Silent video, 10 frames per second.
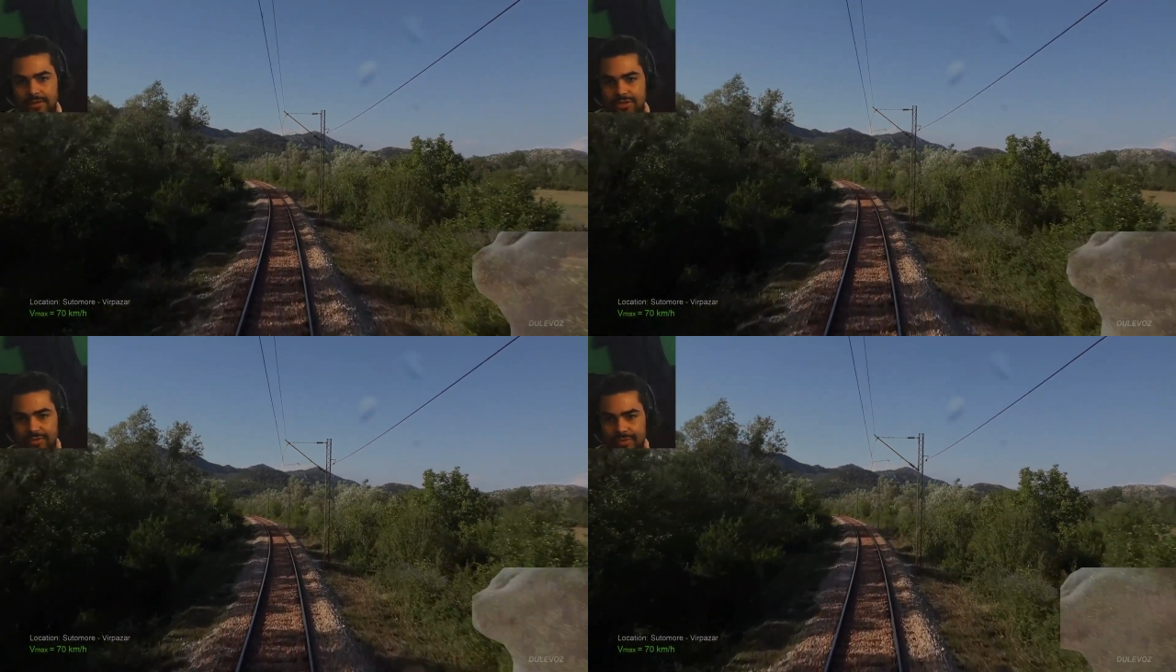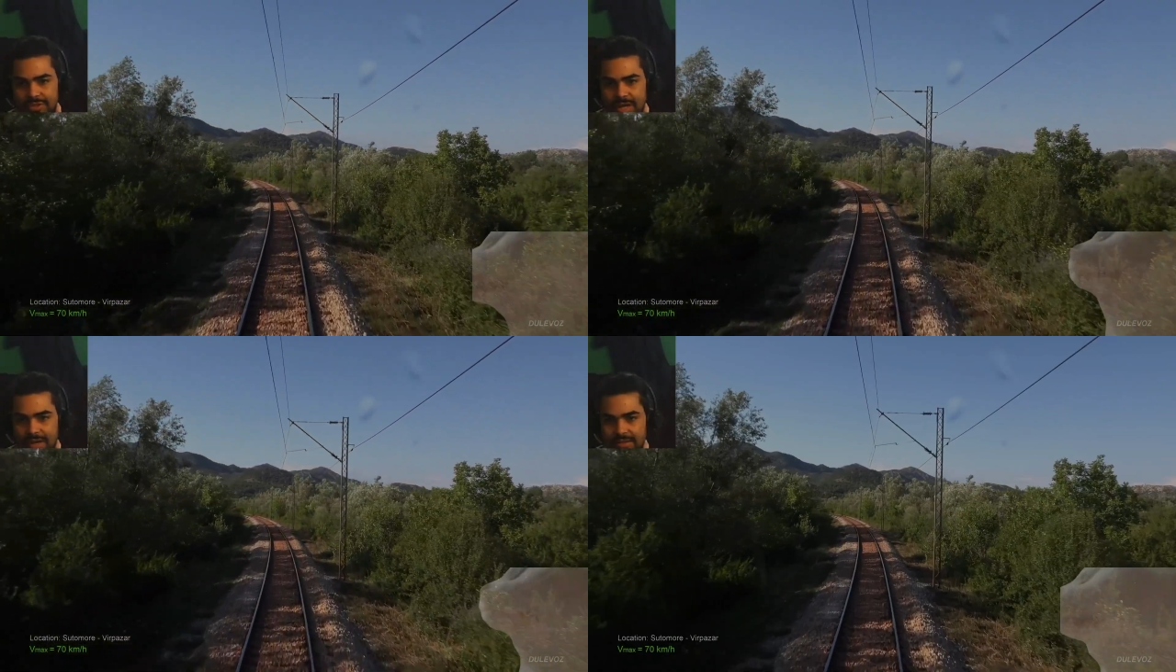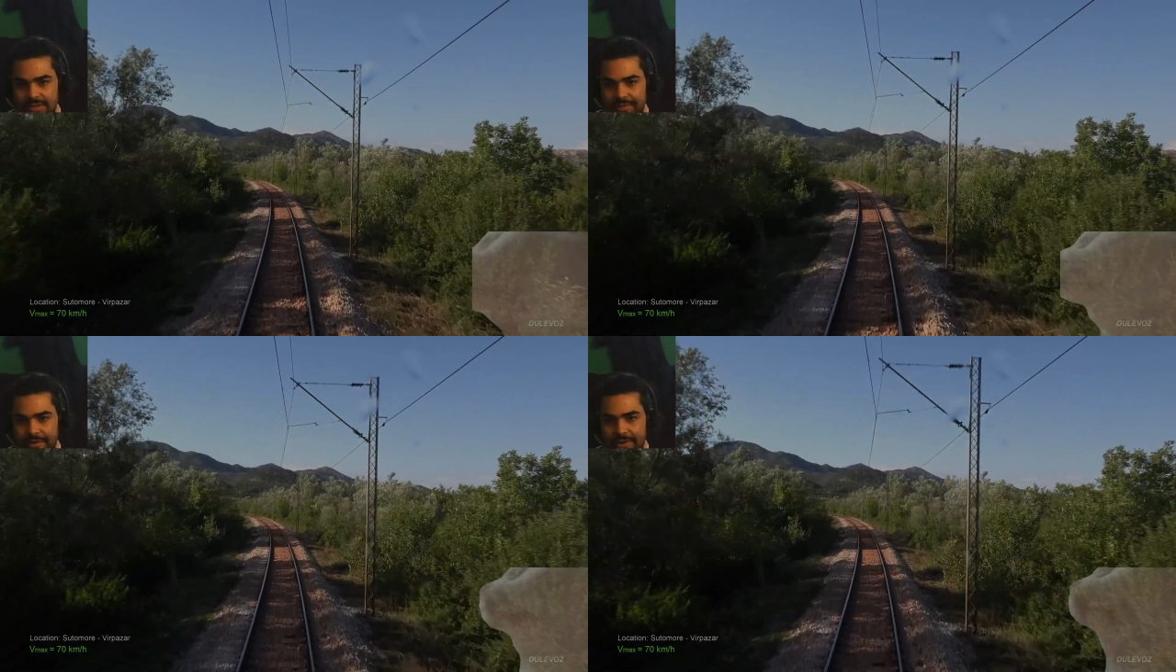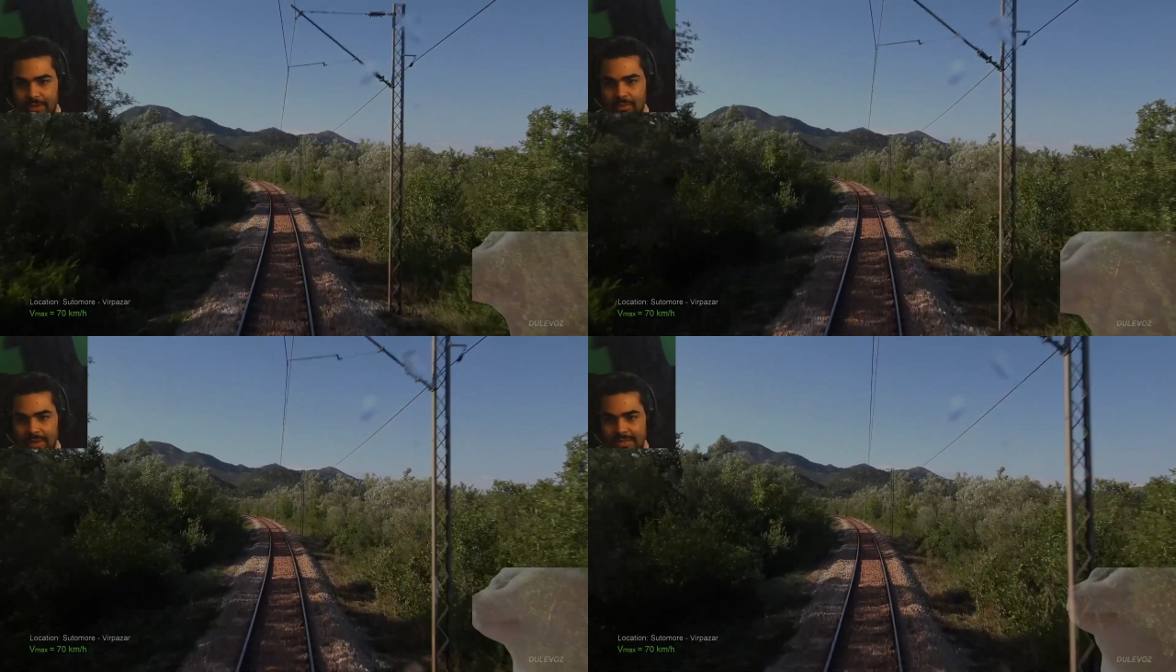So if you change the
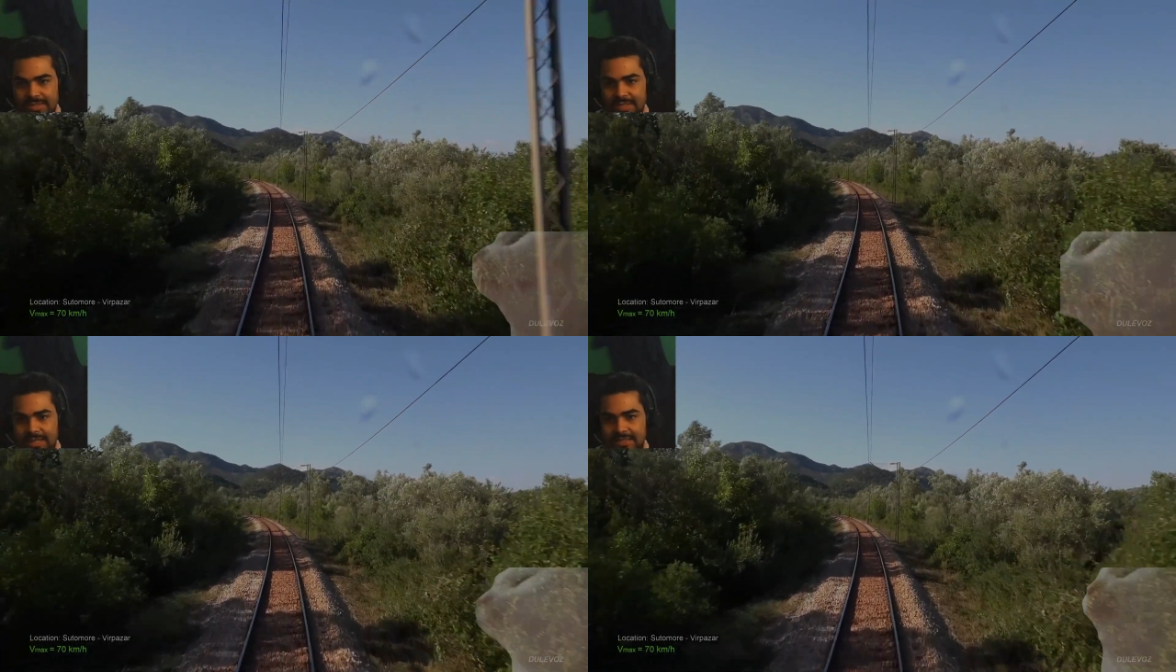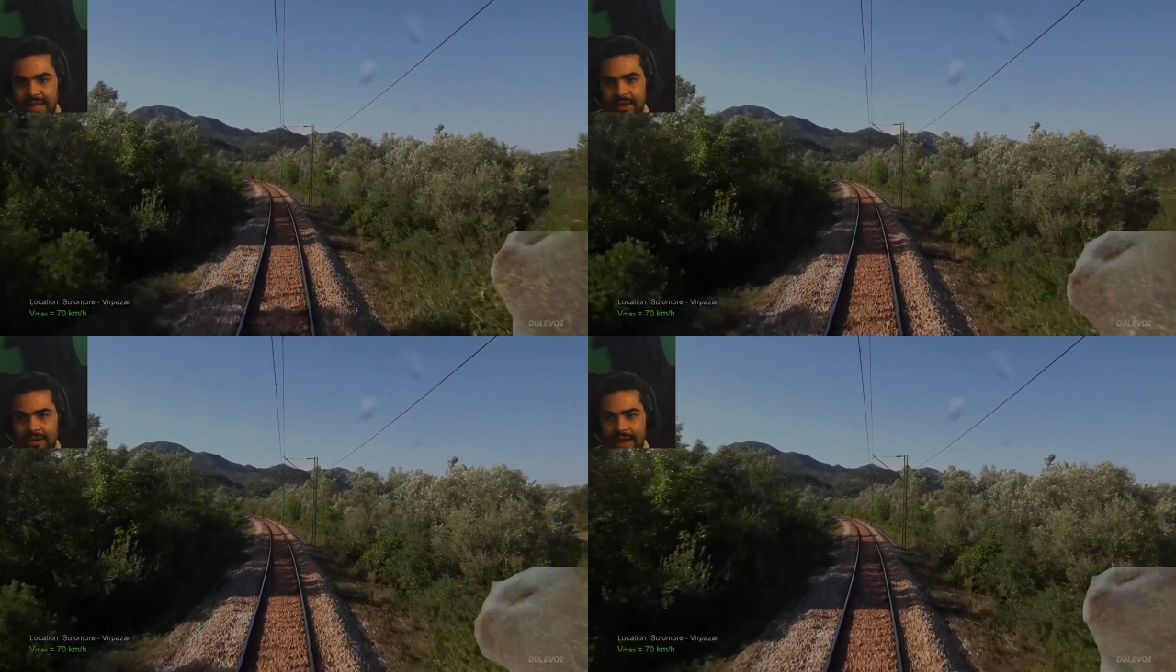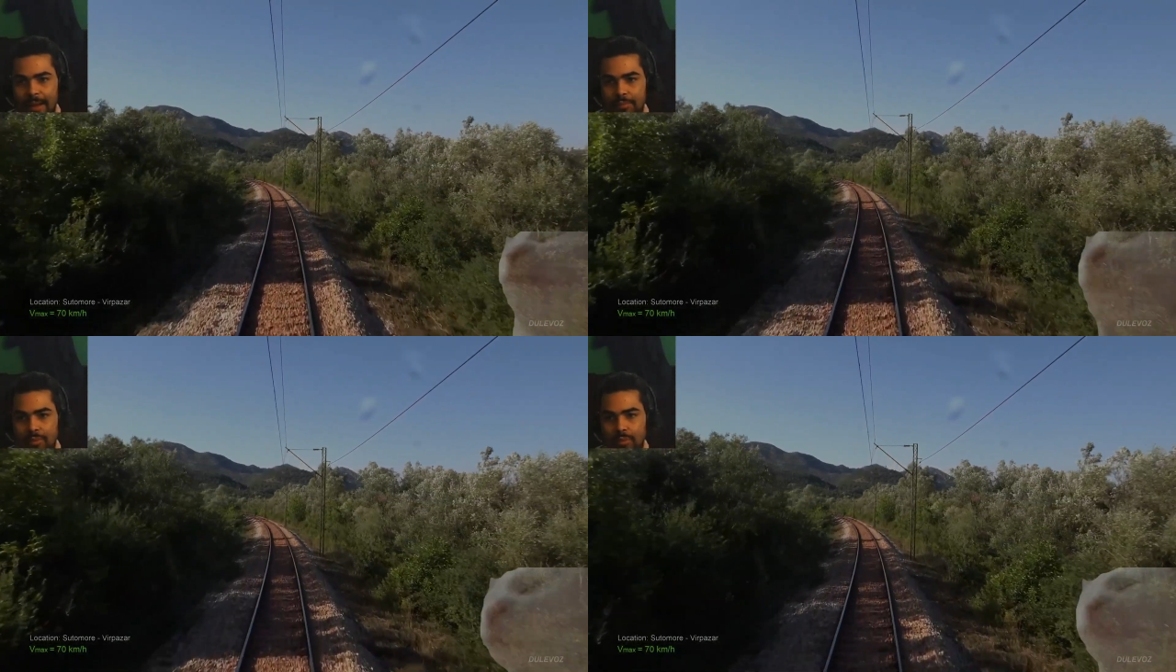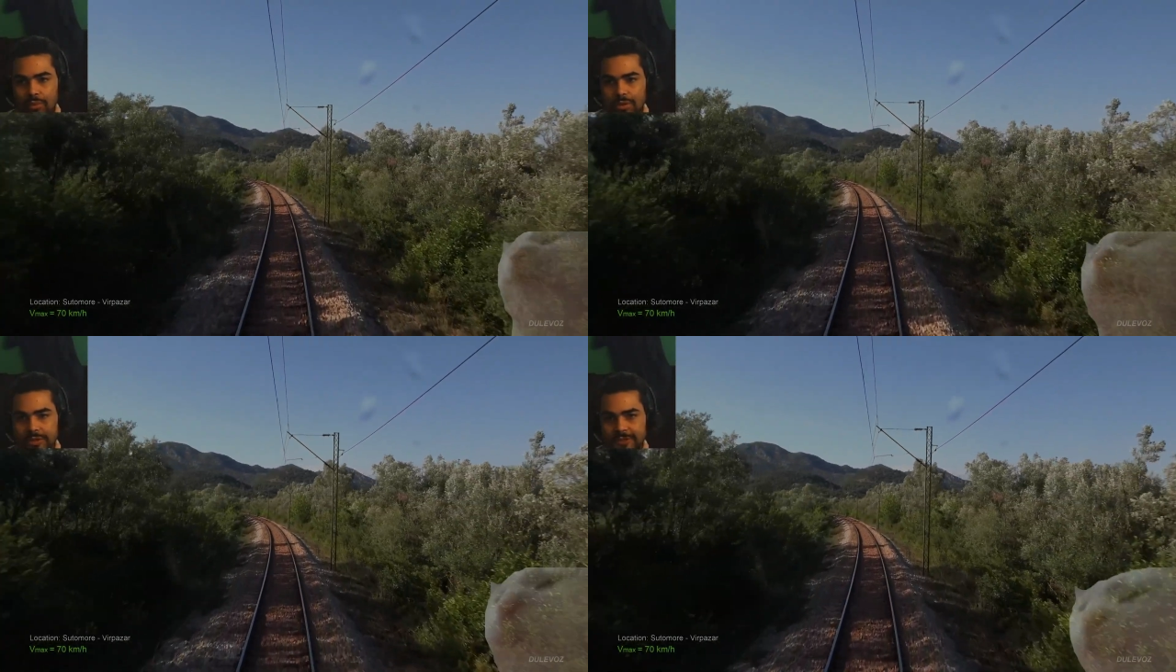variable once, the entire app
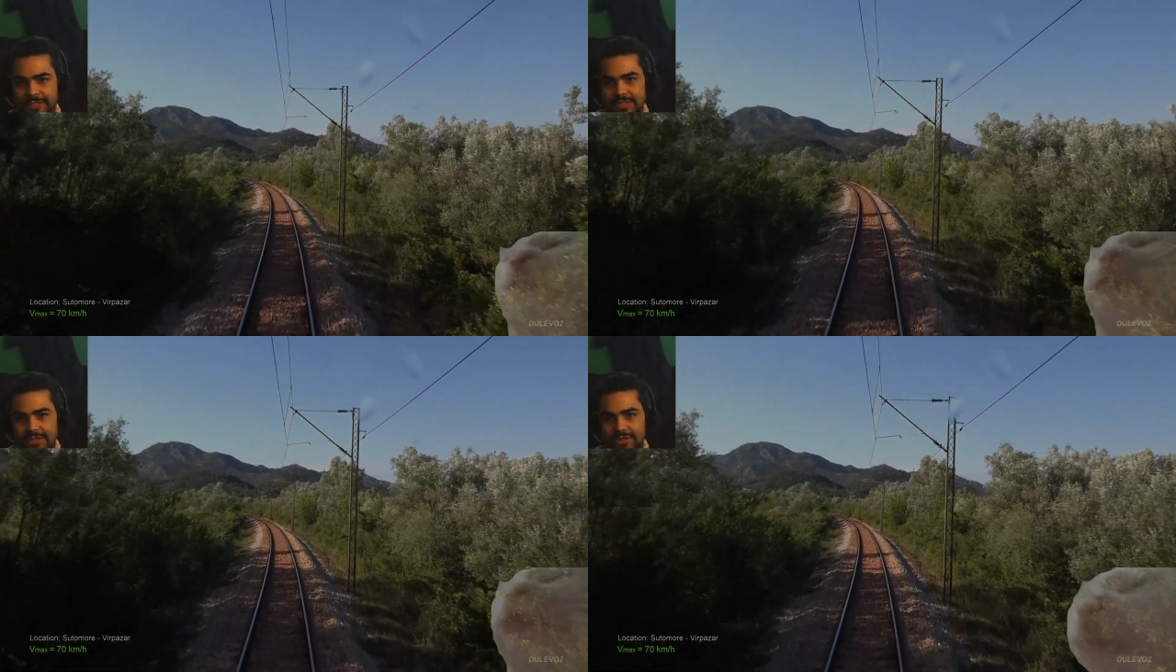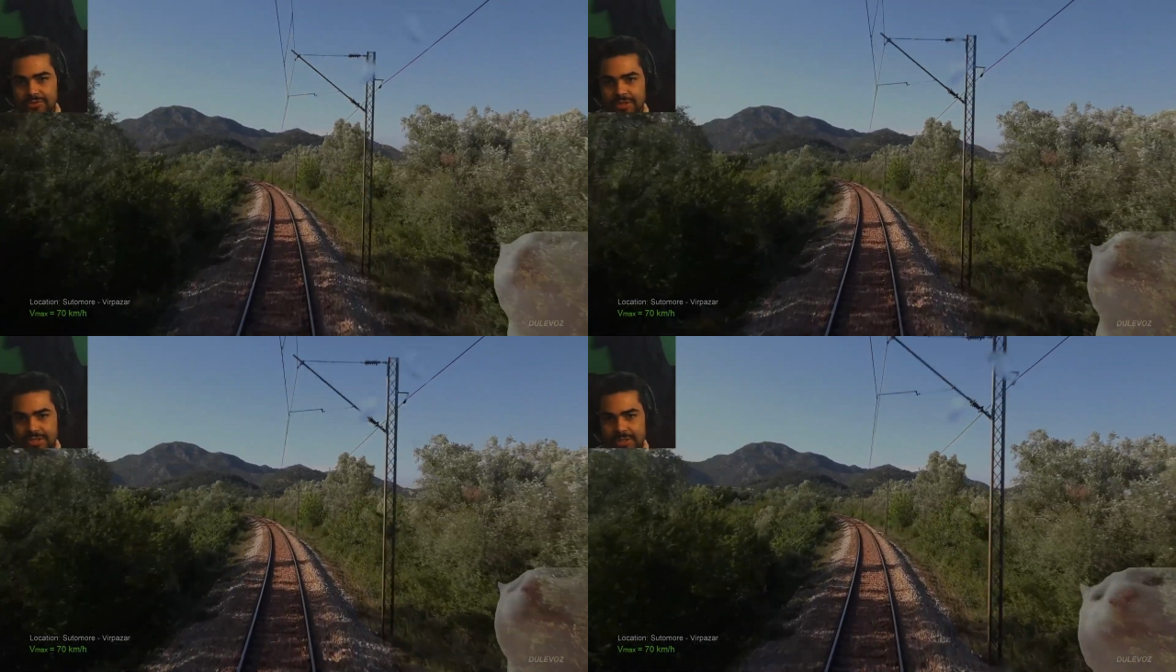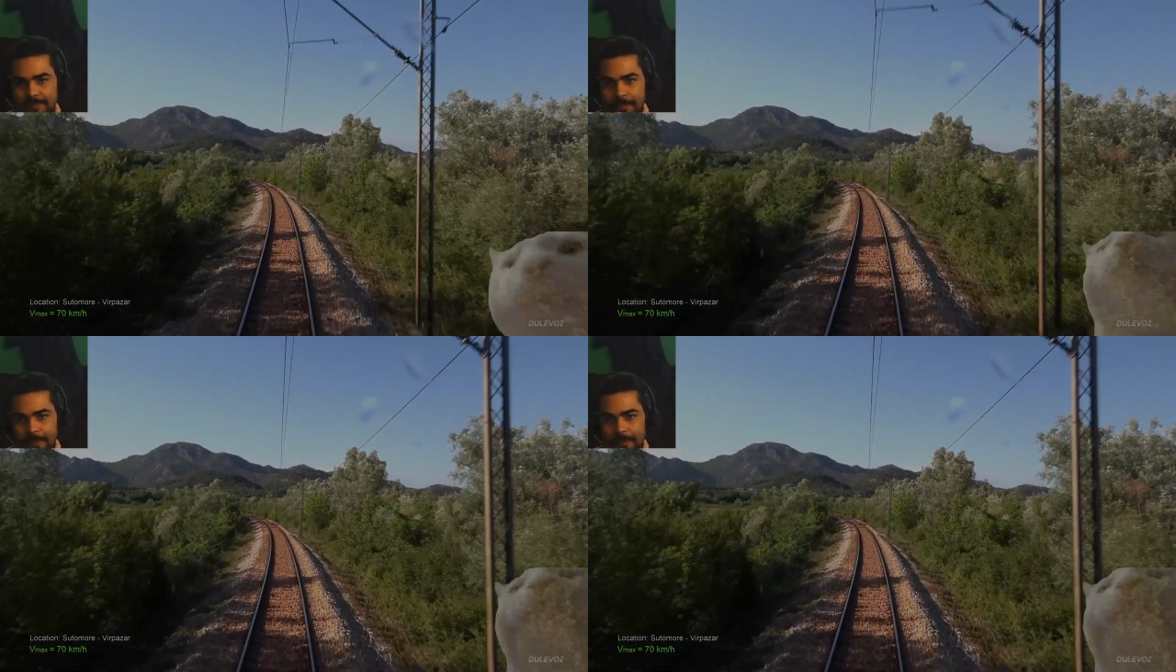will adjust in unison.